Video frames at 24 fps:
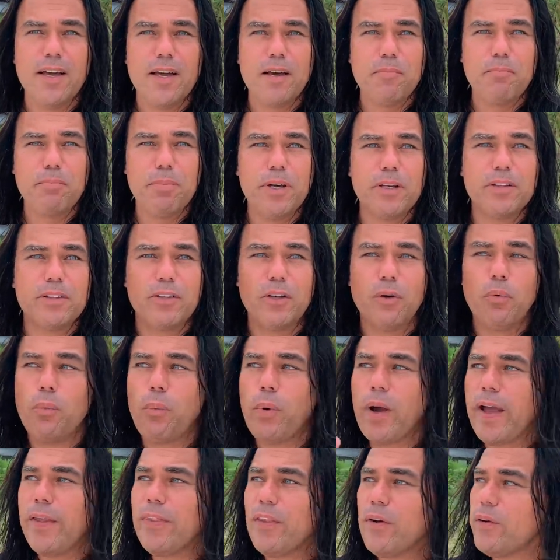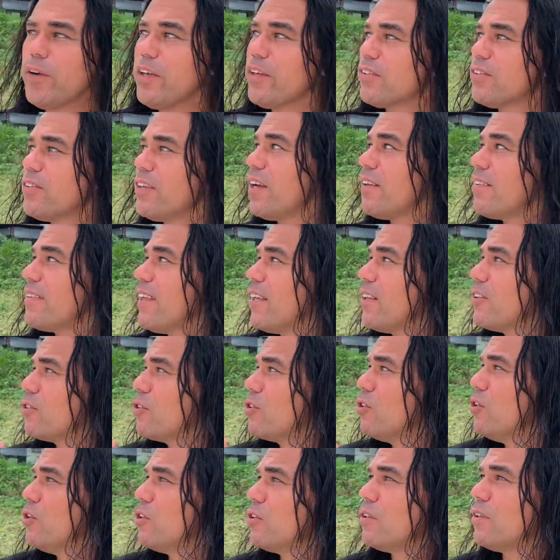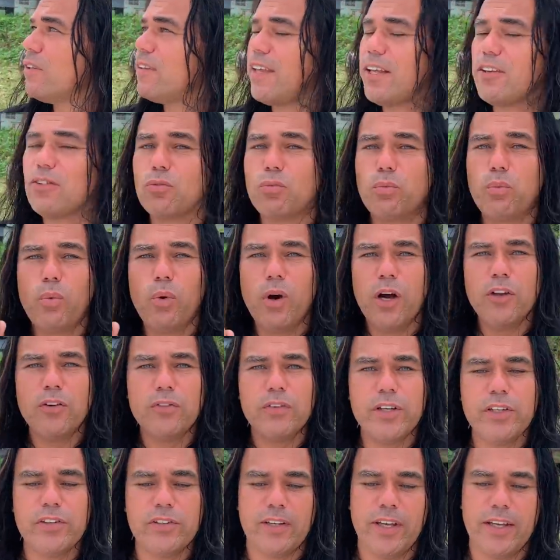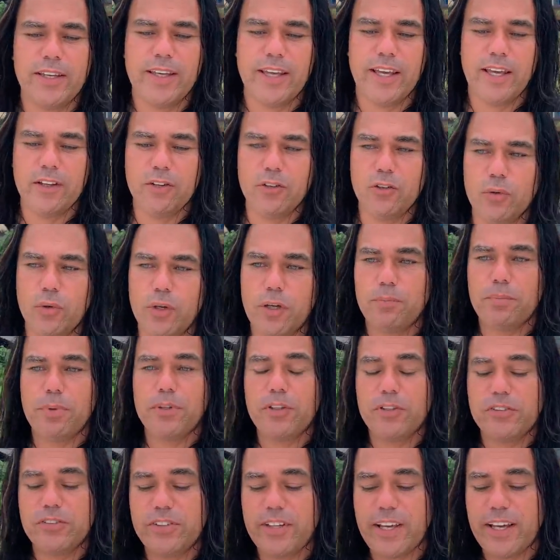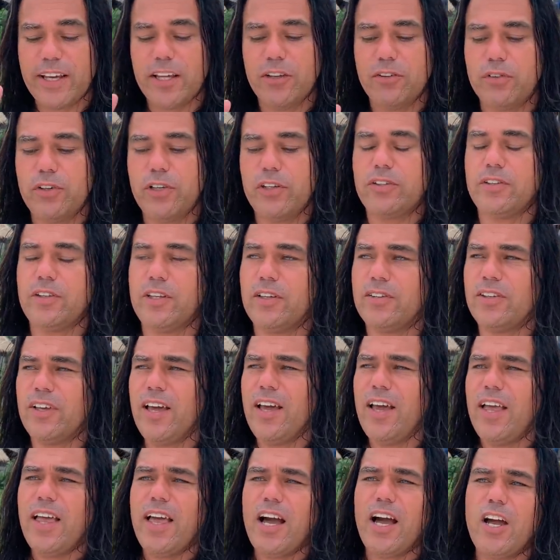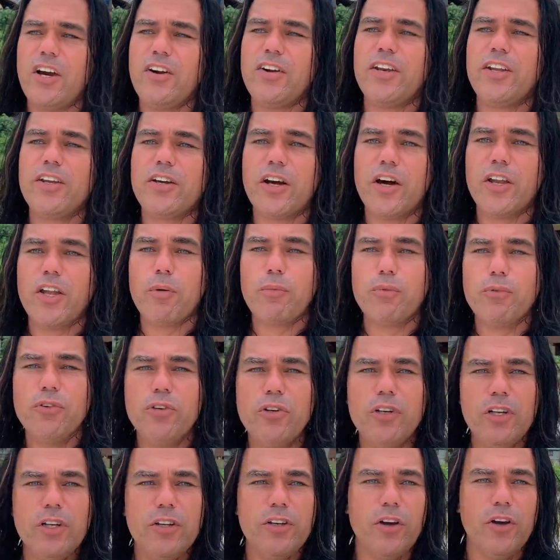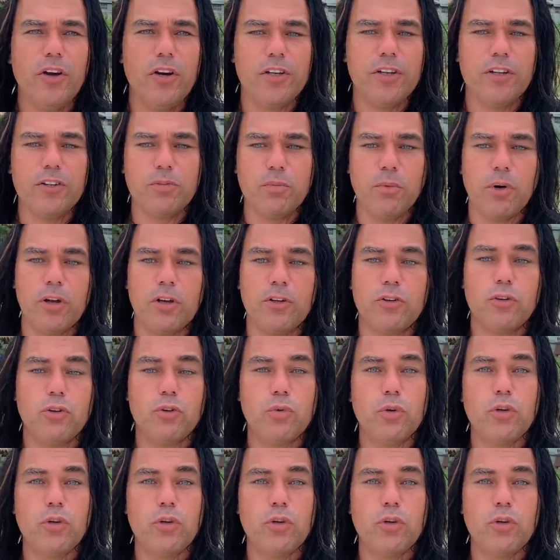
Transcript: but the weather is not that good. That's one reason I can't do it. But the second reason is I already got up really early this morning to do a